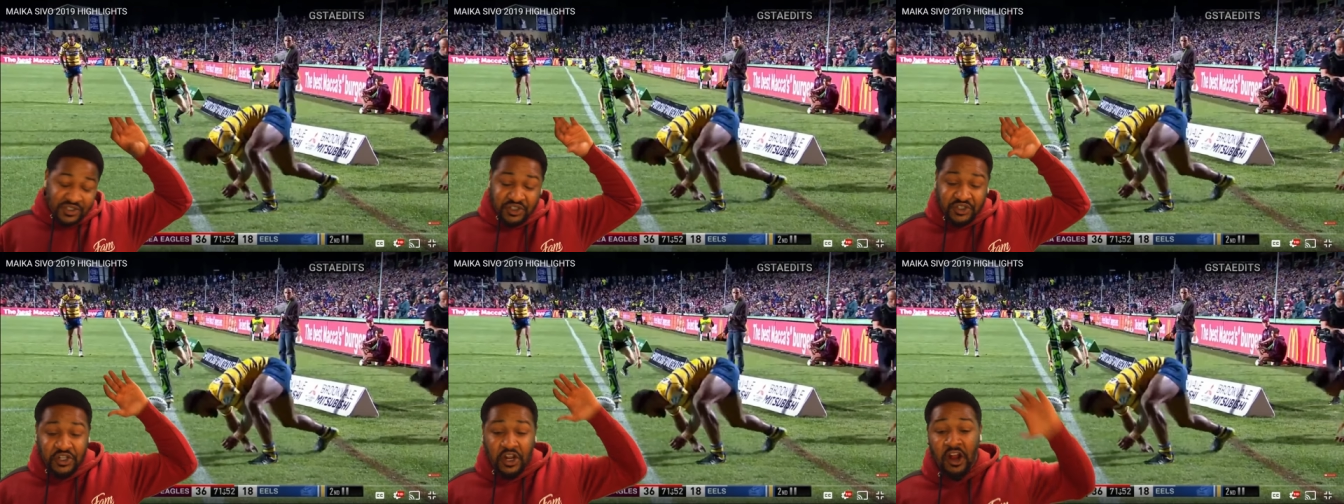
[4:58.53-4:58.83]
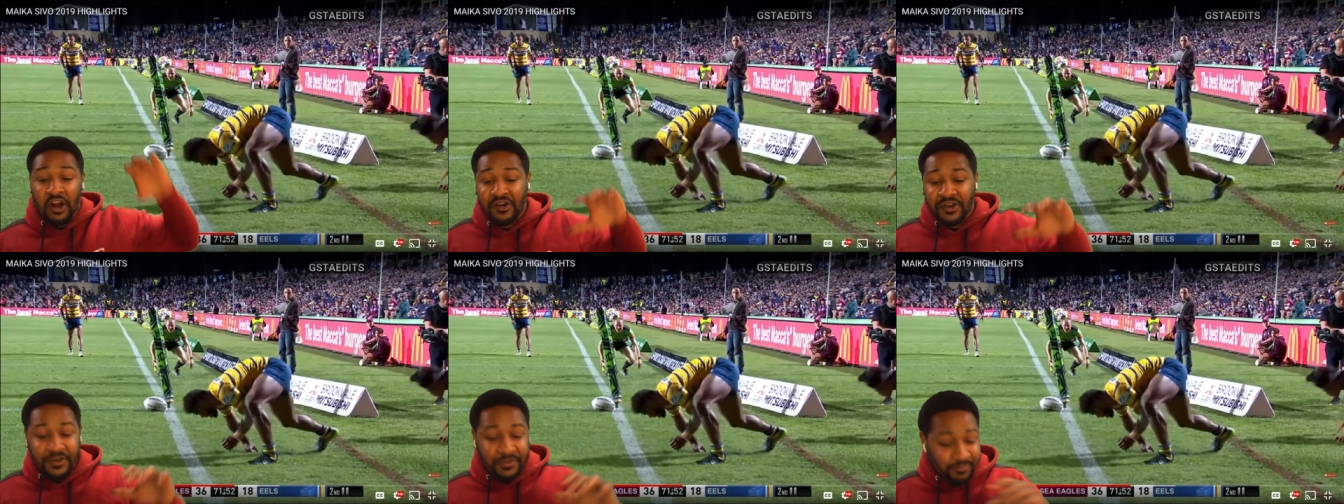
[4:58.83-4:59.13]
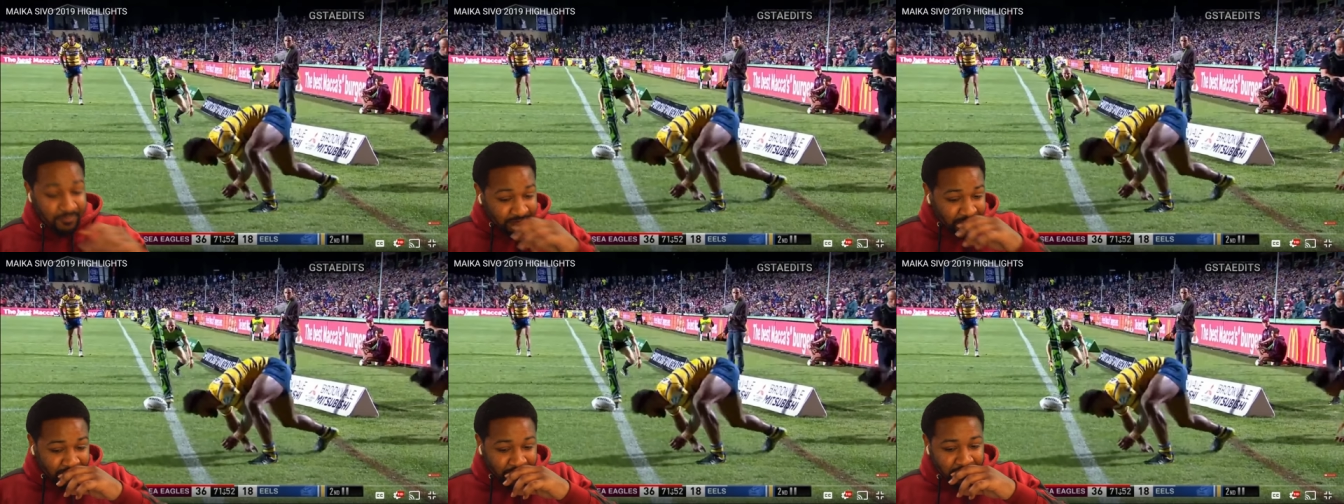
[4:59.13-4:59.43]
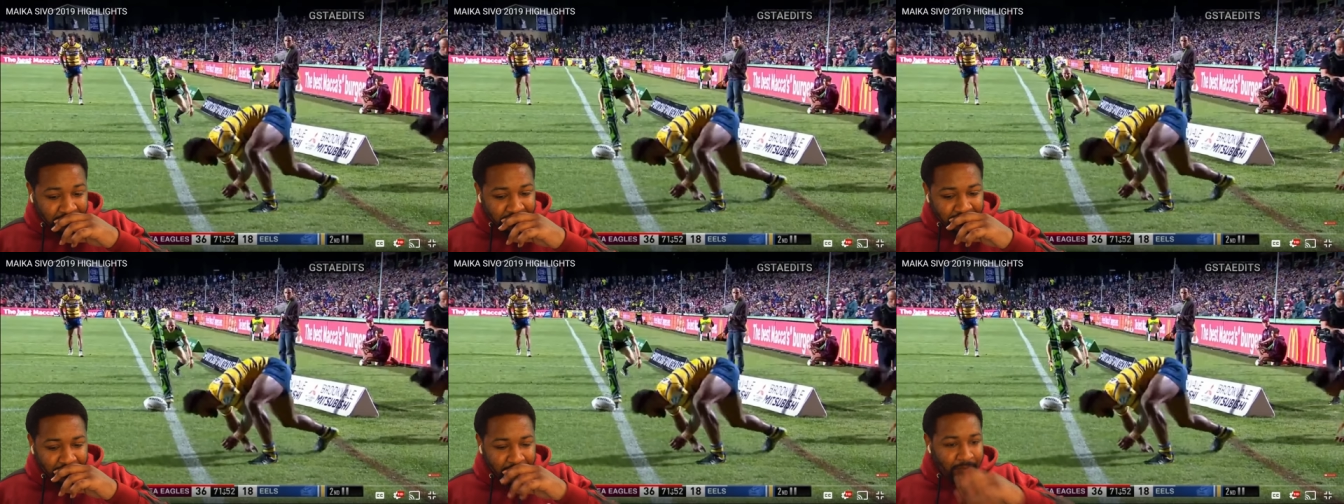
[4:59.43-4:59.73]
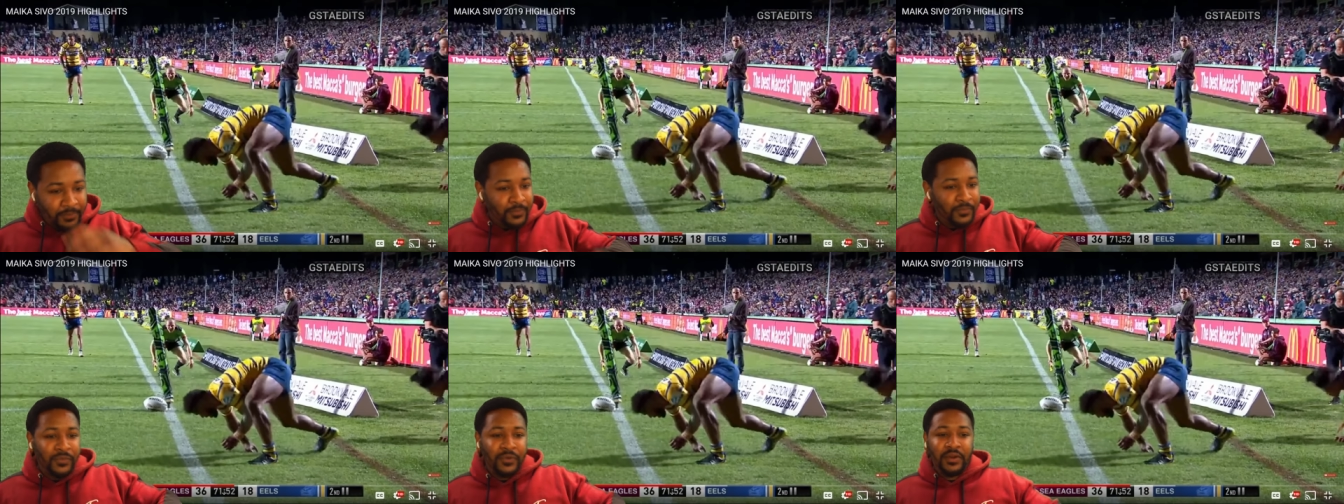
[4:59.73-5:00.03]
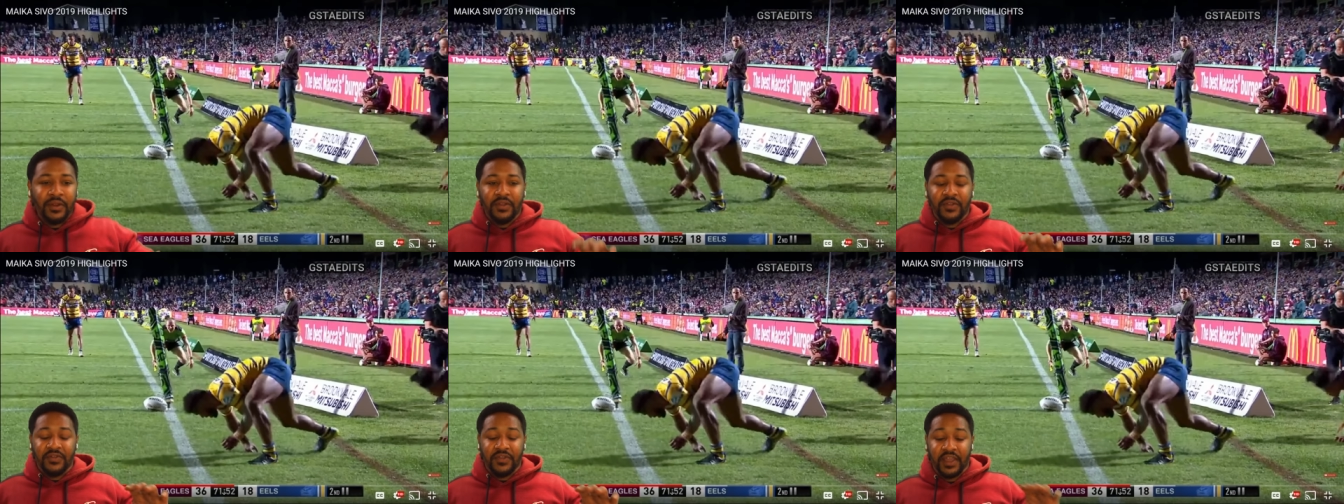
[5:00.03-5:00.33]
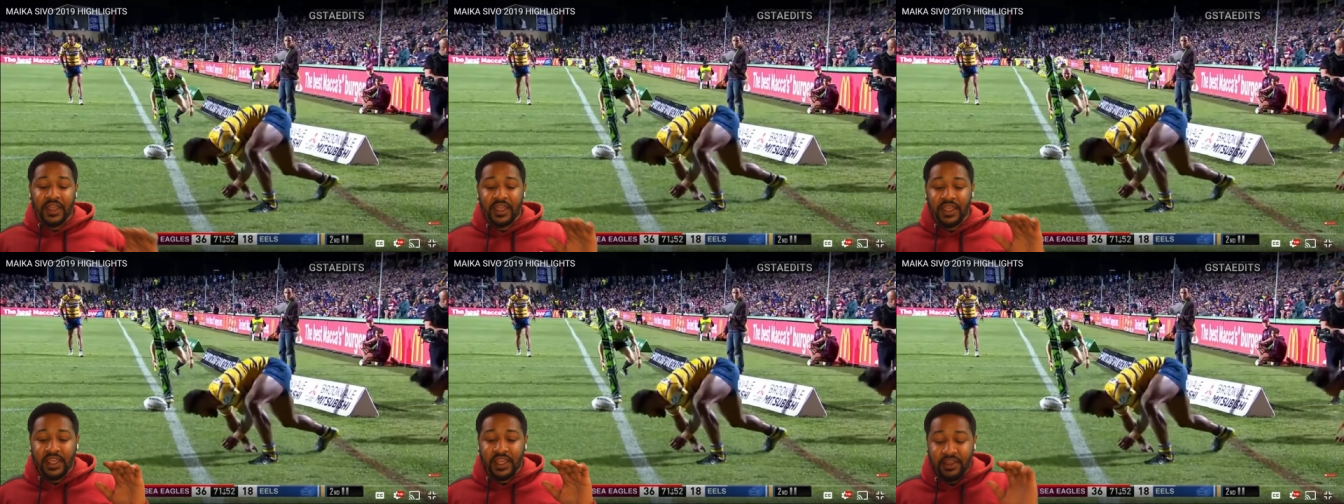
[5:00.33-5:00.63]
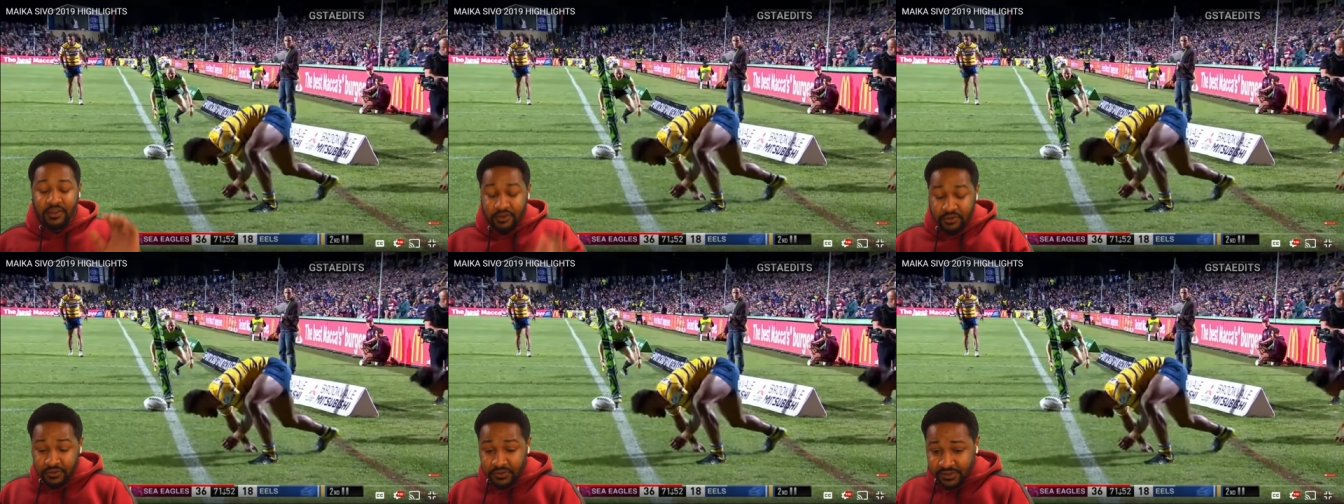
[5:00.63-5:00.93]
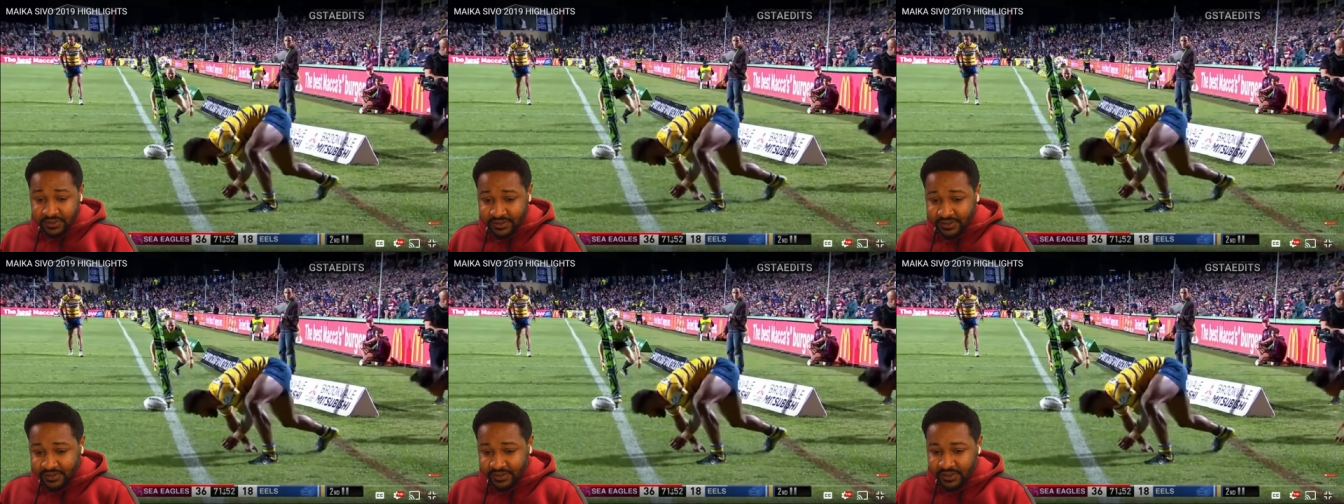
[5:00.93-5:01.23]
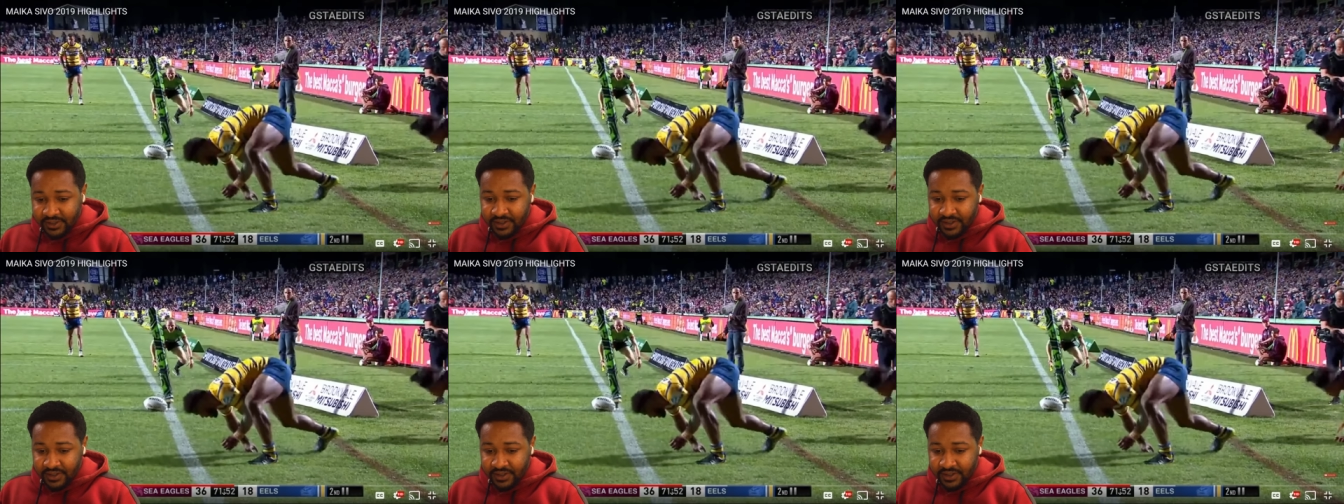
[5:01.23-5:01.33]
Sorry. The Eels,